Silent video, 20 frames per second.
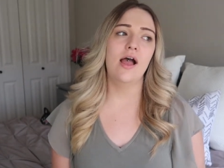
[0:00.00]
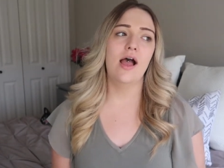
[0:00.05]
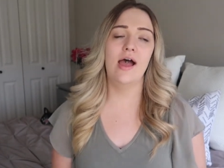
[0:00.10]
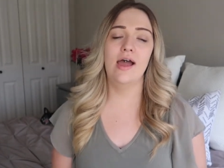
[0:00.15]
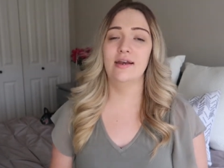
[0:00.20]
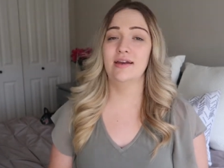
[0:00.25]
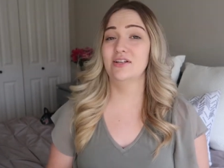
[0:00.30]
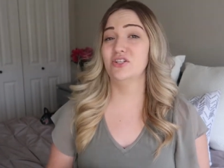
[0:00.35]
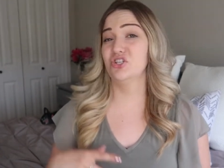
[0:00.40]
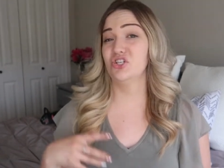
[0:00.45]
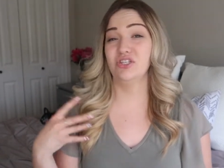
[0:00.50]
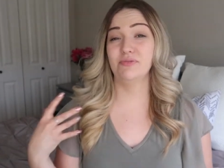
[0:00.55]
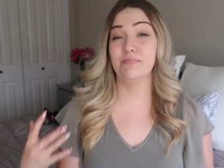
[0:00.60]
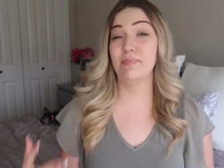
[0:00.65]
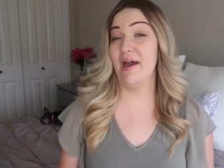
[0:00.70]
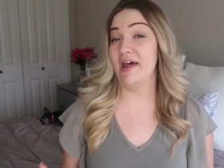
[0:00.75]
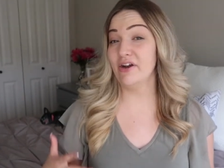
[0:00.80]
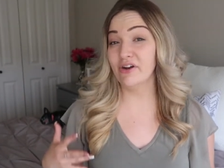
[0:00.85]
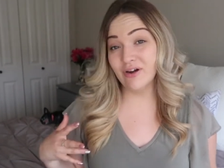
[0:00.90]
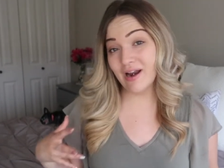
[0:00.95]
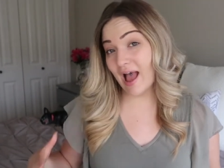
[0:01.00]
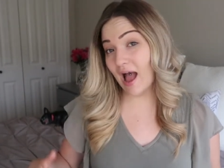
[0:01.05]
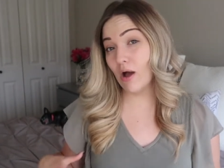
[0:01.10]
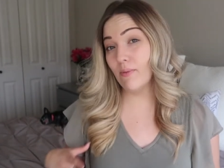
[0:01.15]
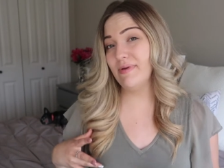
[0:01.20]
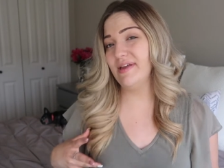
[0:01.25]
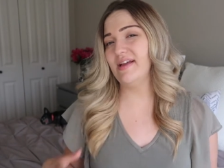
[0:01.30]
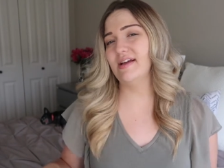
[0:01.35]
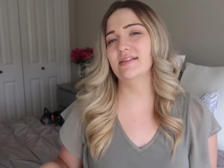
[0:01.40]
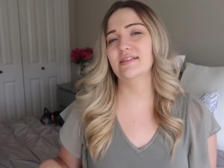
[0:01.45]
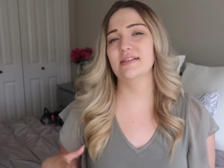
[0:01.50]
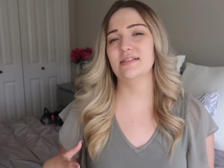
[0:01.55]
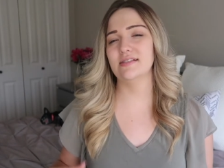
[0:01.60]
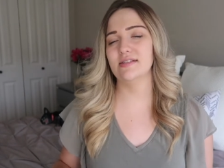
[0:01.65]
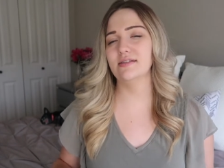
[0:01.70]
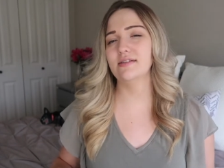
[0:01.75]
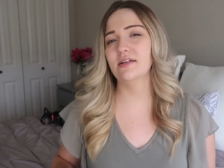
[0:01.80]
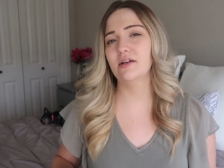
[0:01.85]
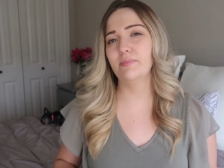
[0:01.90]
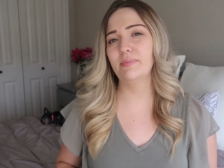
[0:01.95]
and it's just better now because
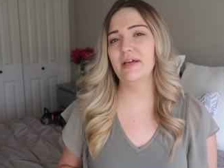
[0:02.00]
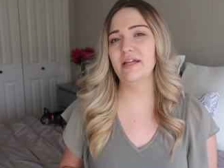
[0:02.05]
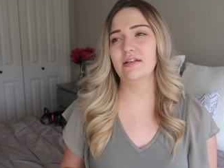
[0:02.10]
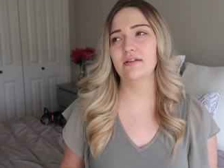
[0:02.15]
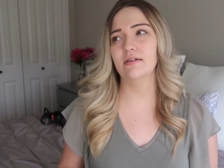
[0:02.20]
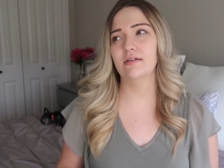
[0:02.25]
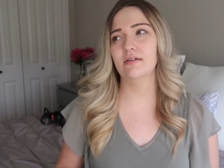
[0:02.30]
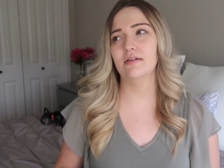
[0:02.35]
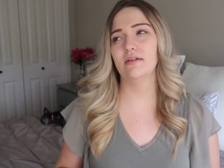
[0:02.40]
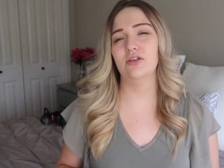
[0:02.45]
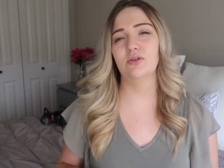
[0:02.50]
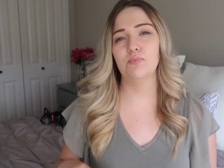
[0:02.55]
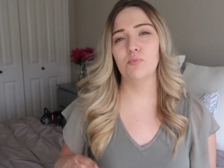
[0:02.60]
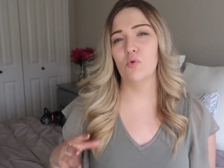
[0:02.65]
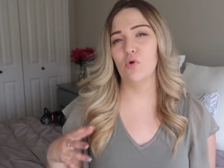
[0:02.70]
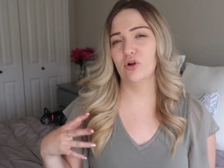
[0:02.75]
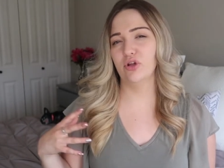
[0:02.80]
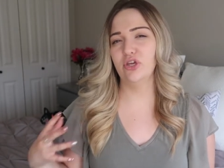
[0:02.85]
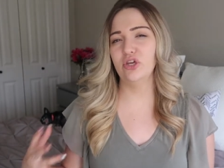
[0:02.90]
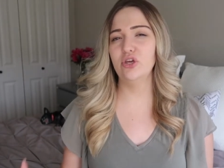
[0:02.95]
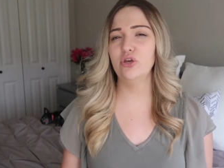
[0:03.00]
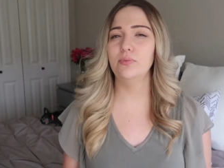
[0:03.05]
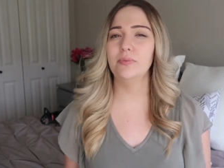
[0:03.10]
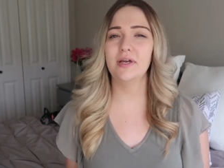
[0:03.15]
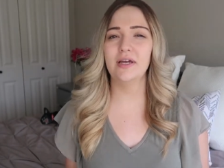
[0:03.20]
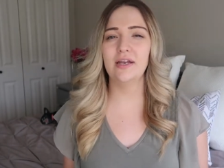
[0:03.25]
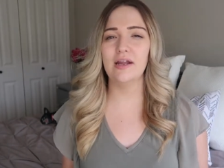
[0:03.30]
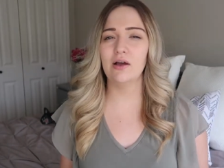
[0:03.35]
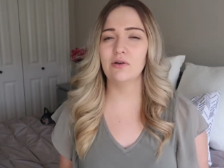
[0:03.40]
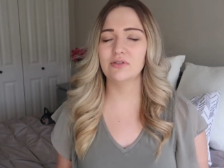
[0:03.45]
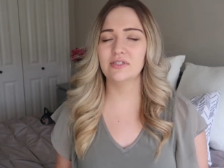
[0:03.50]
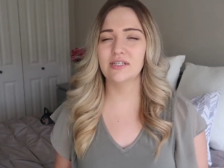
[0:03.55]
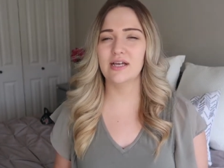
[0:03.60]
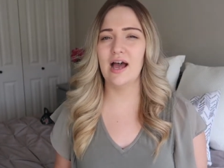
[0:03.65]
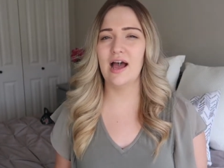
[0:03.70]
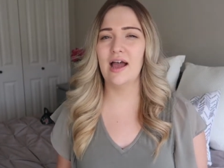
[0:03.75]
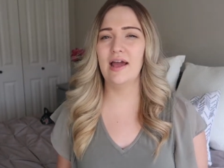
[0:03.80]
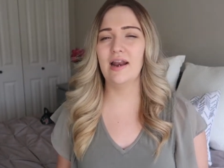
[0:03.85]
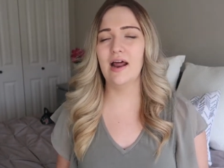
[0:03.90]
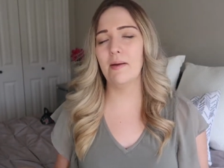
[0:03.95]
it's a little bit more humid outside.